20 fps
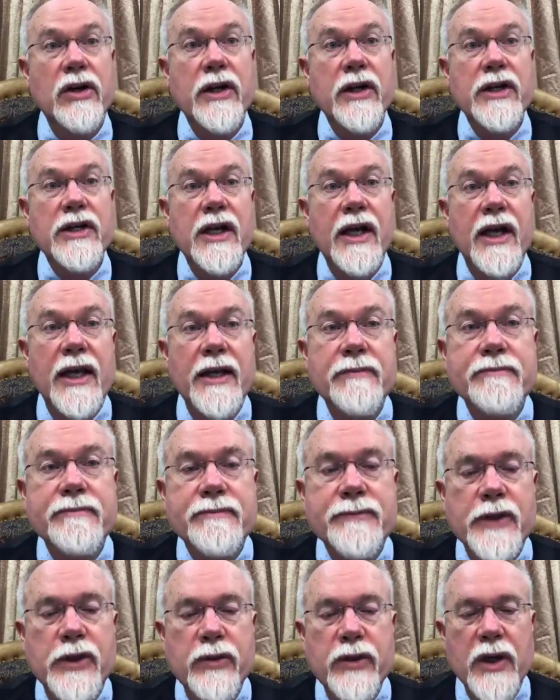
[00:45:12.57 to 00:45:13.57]
early today.
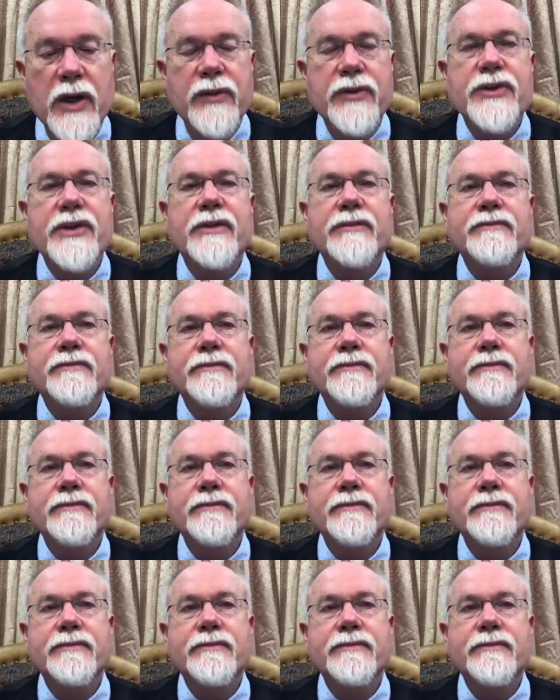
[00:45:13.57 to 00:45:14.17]
Who knows?